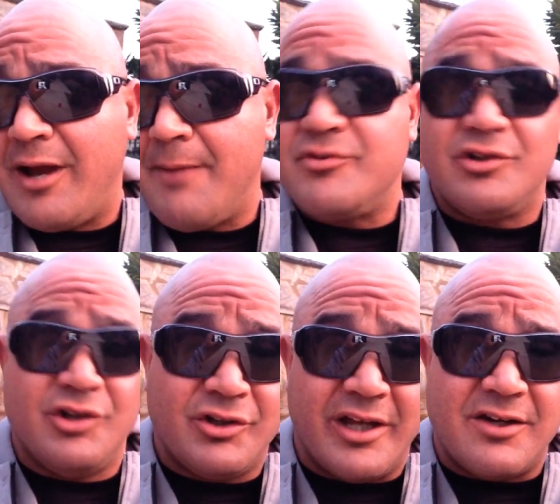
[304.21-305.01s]
rep should
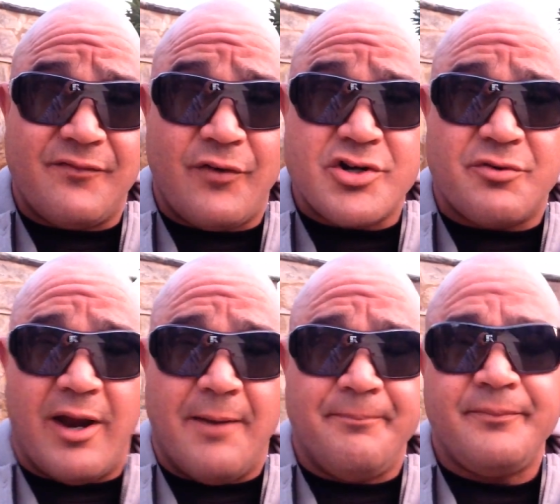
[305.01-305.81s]
look like your first
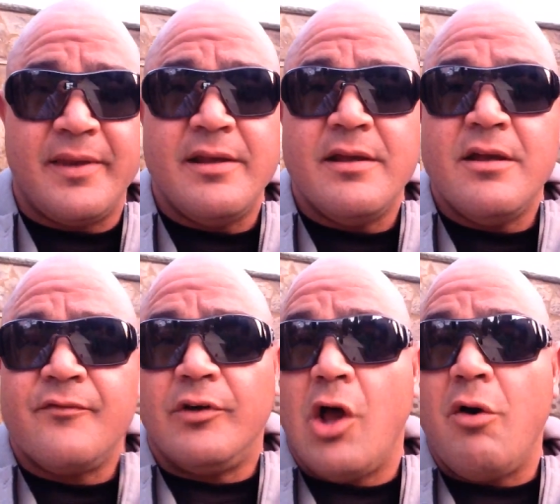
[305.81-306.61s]
rep.
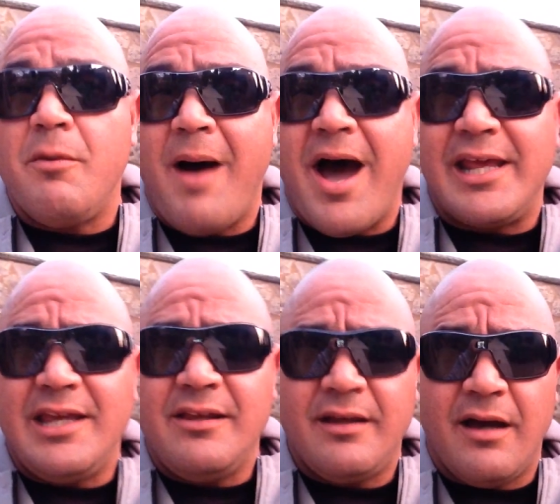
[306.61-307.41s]
For lower
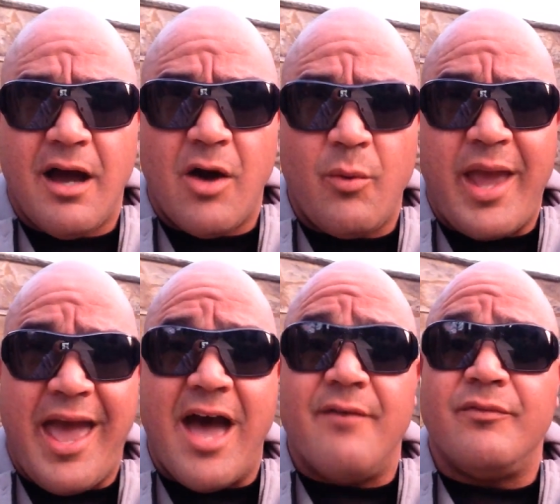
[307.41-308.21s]
body, we
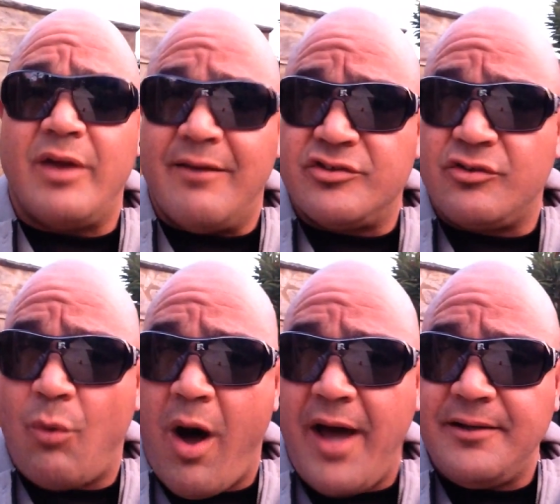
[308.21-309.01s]
have a
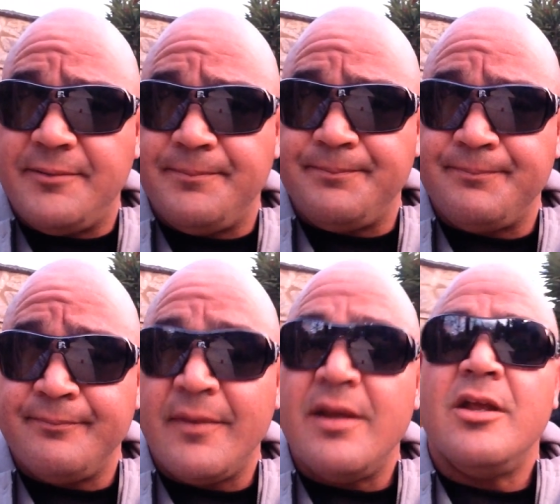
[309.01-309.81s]
squat,
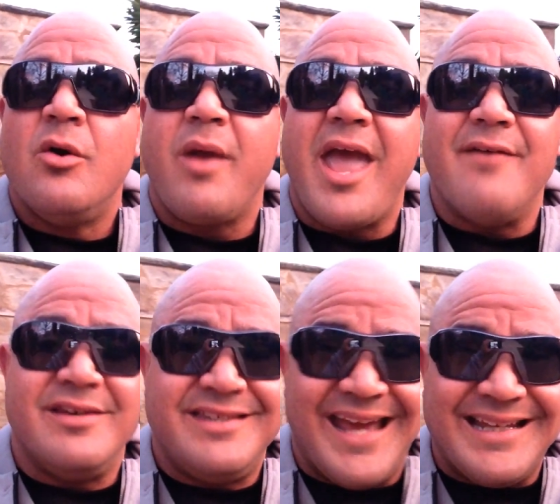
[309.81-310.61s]
we have a
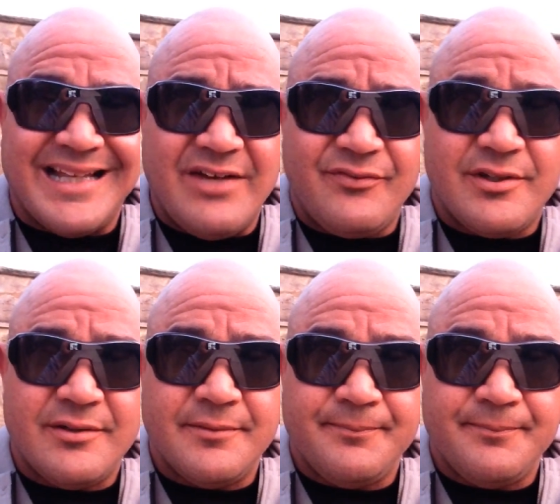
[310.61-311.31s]
deadlift.